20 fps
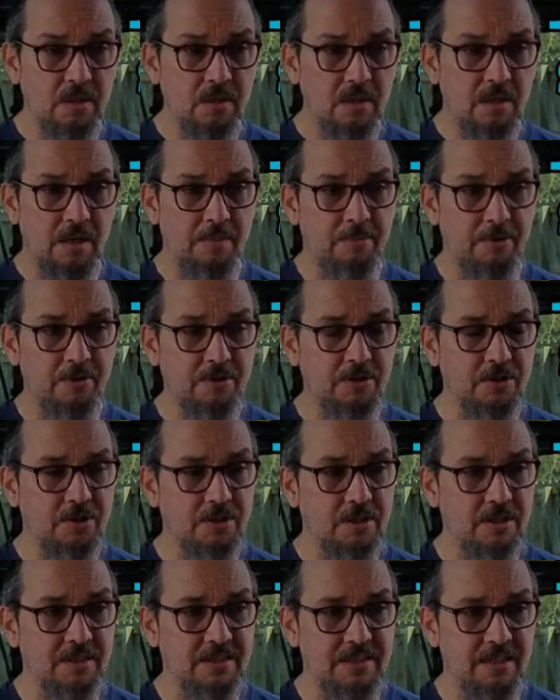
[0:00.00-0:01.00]
I purchased
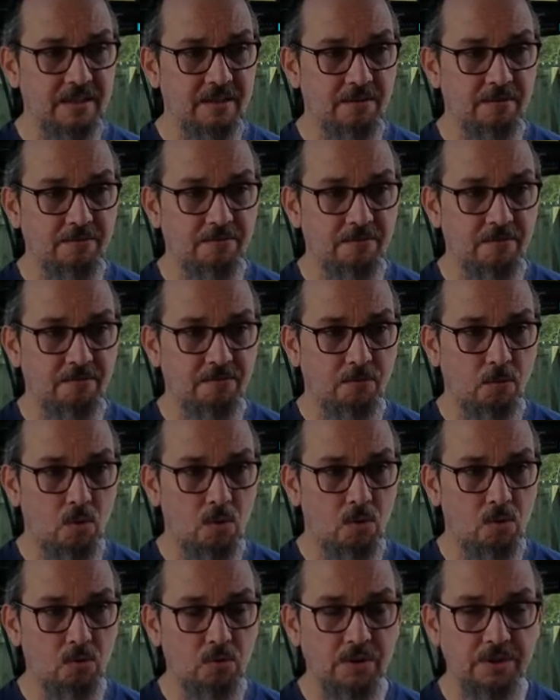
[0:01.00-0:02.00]
a set of
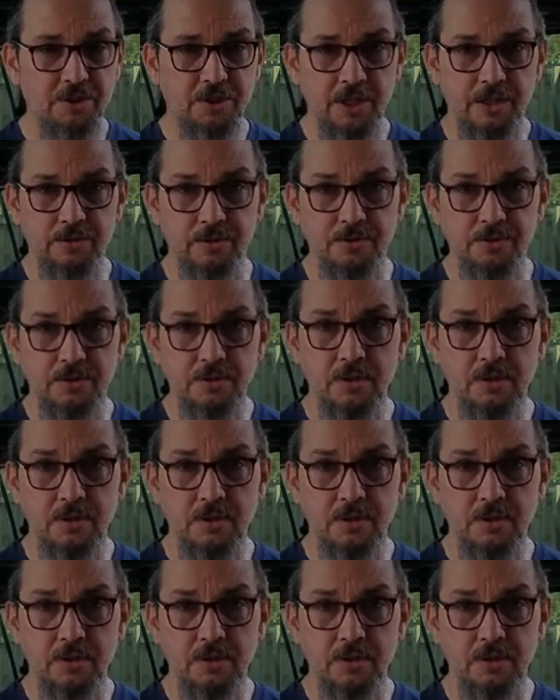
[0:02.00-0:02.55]
4-hole injectors